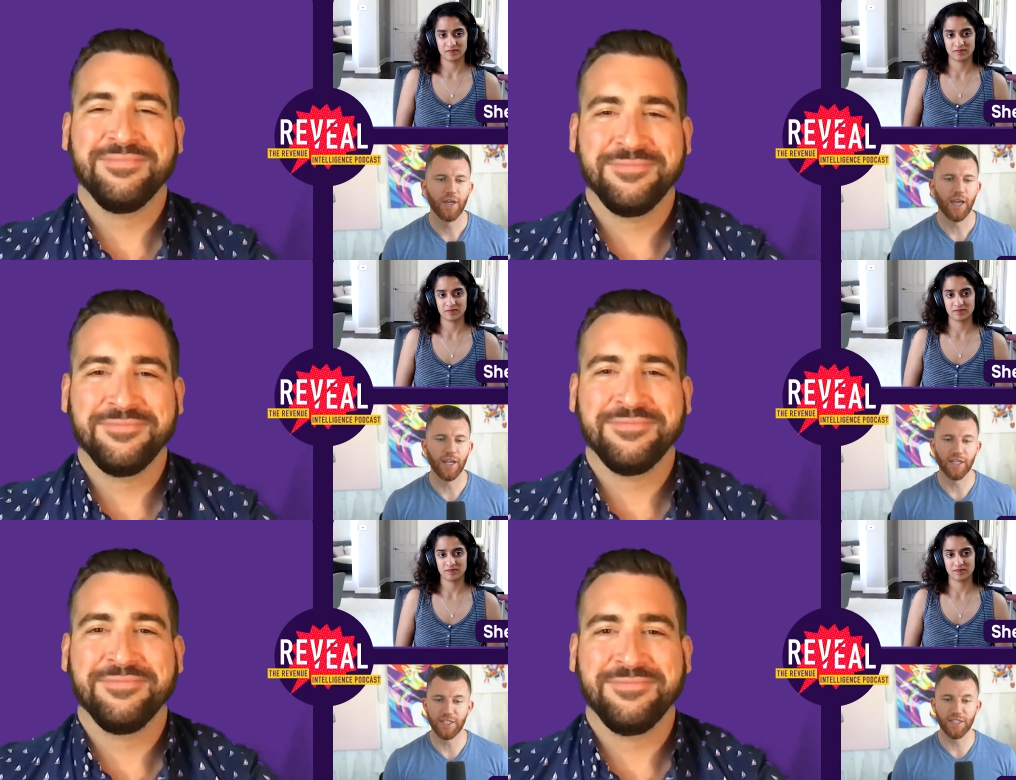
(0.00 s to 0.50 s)

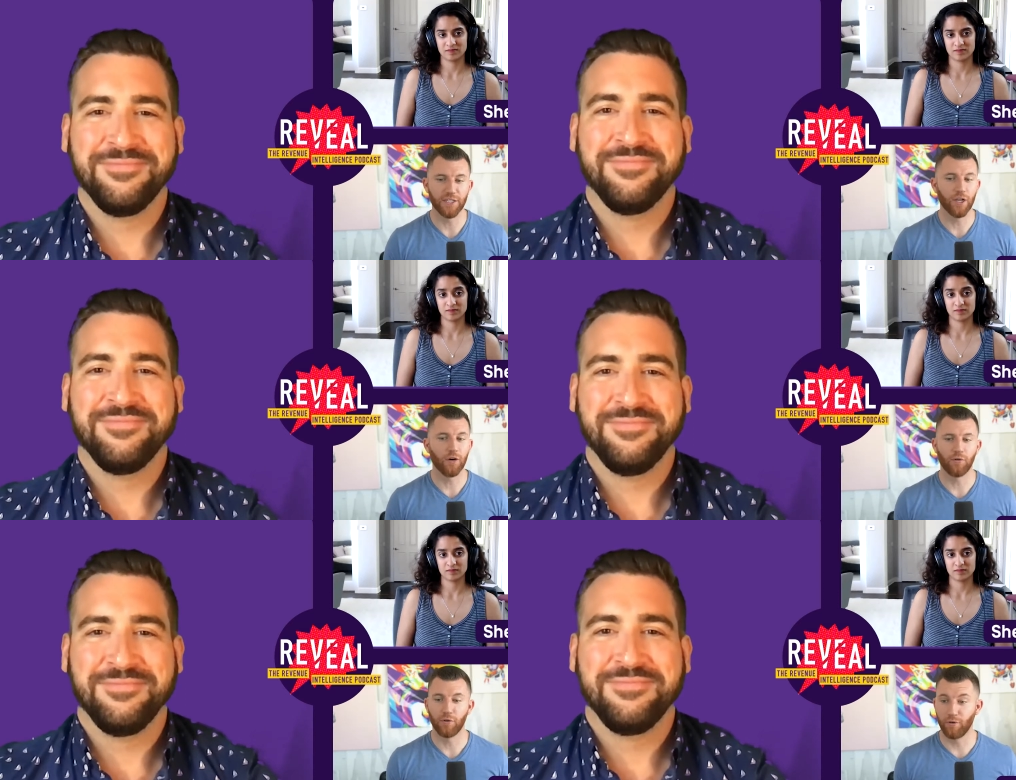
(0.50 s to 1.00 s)
Speaker 1: And it's easy to
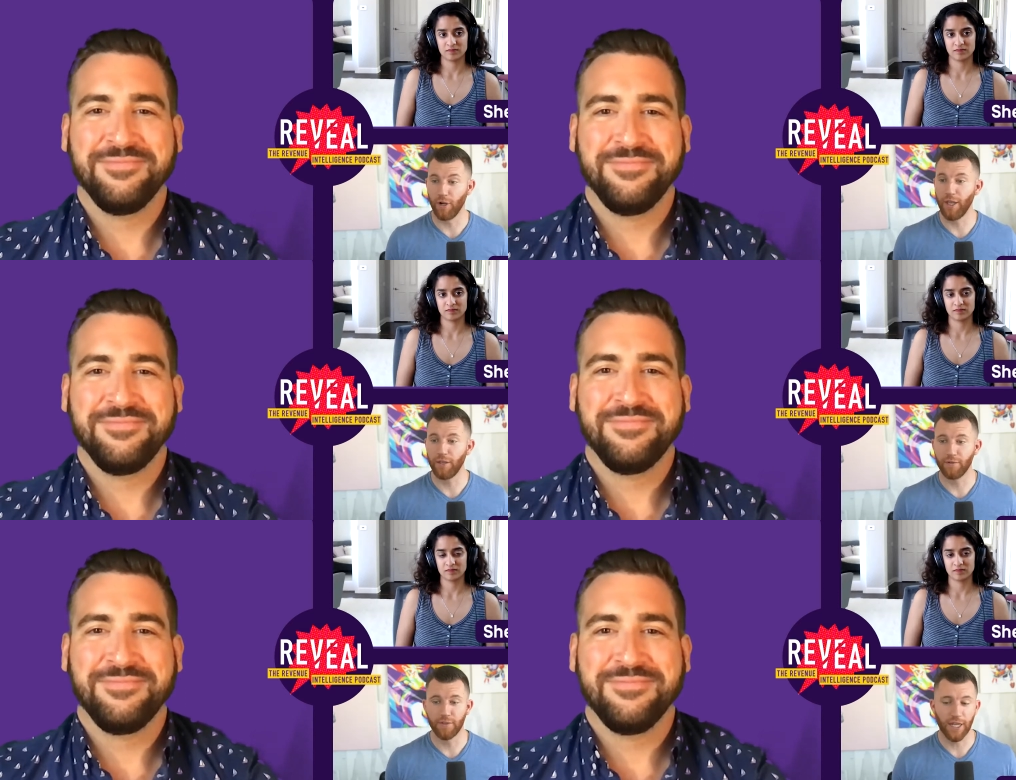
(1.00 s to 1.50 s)
go,
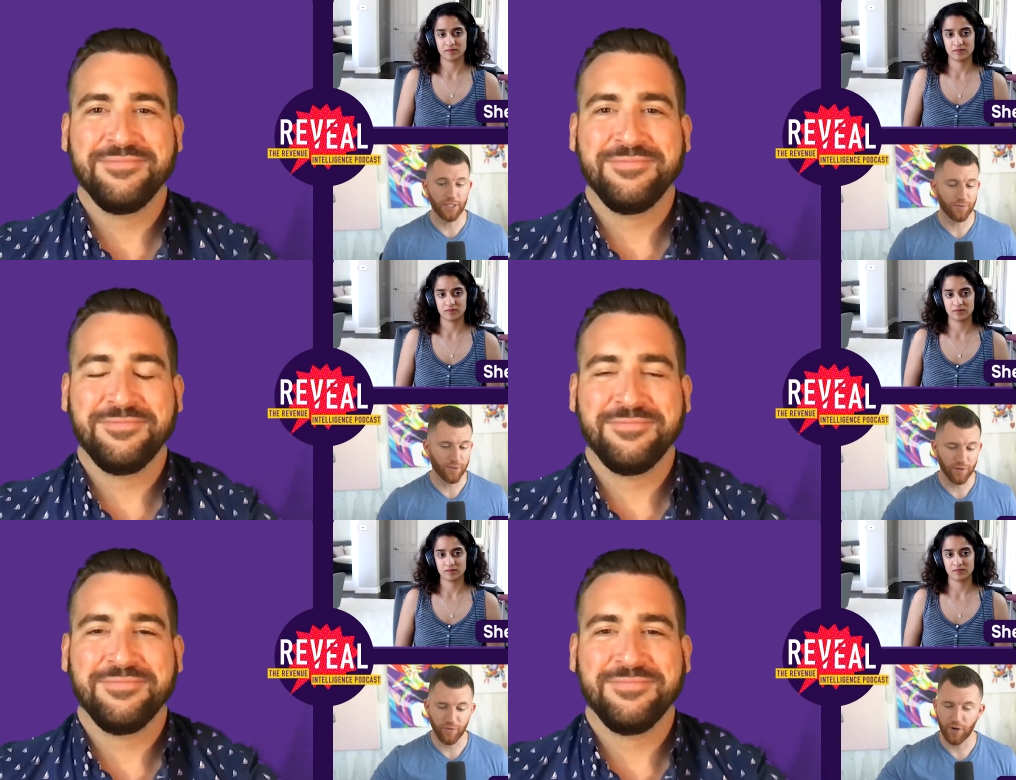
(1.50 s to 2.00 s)
Great, that's
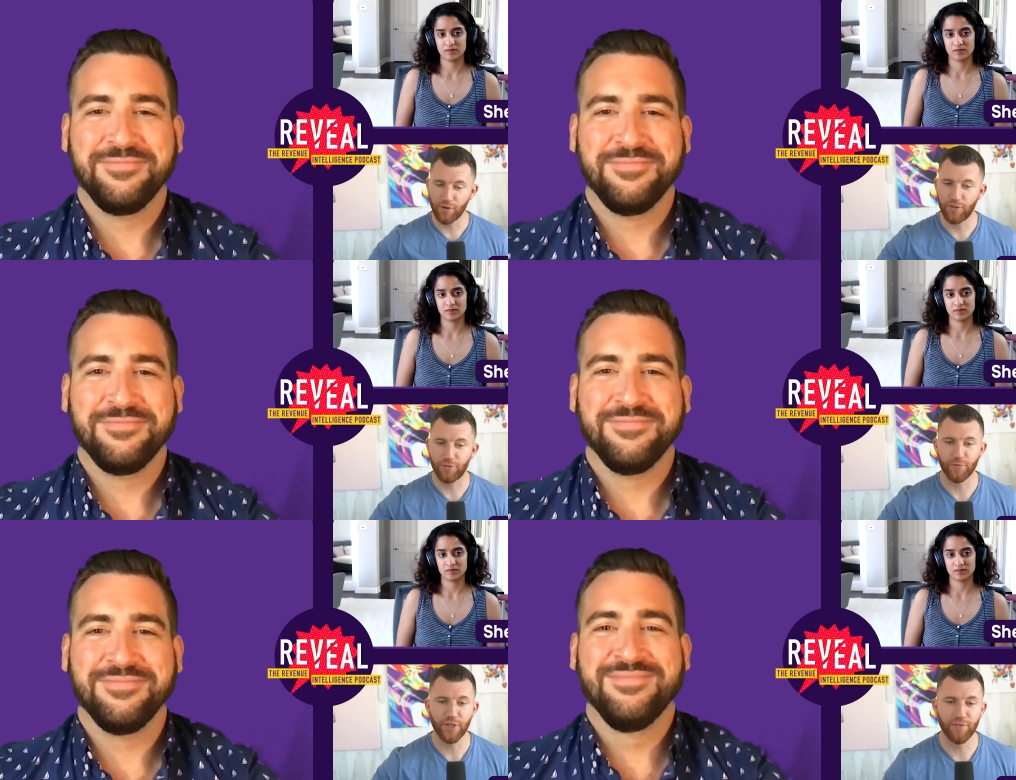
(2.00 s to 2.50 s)
one of our
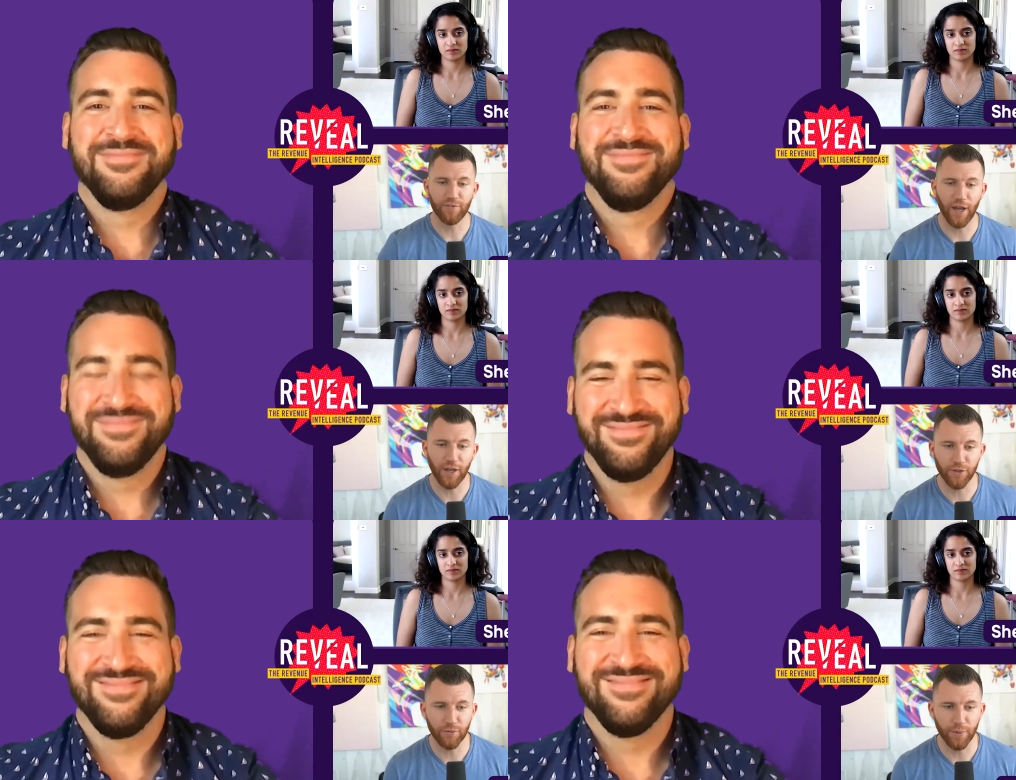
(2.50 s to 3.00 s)
three
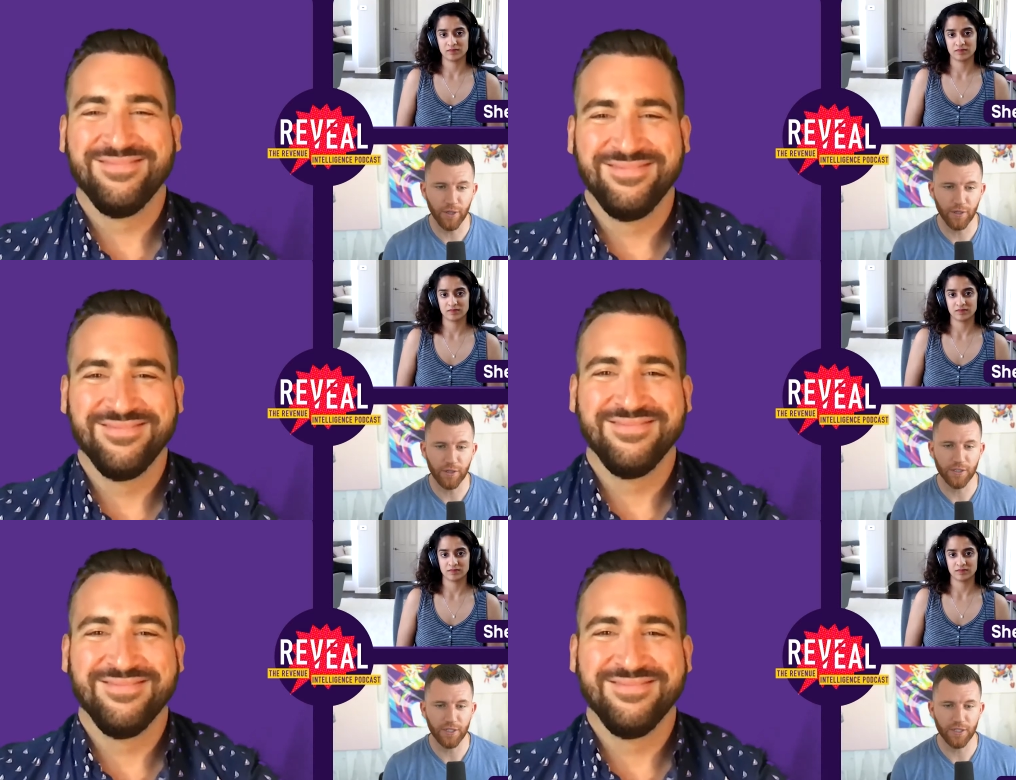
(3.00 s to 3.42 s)
value pillars.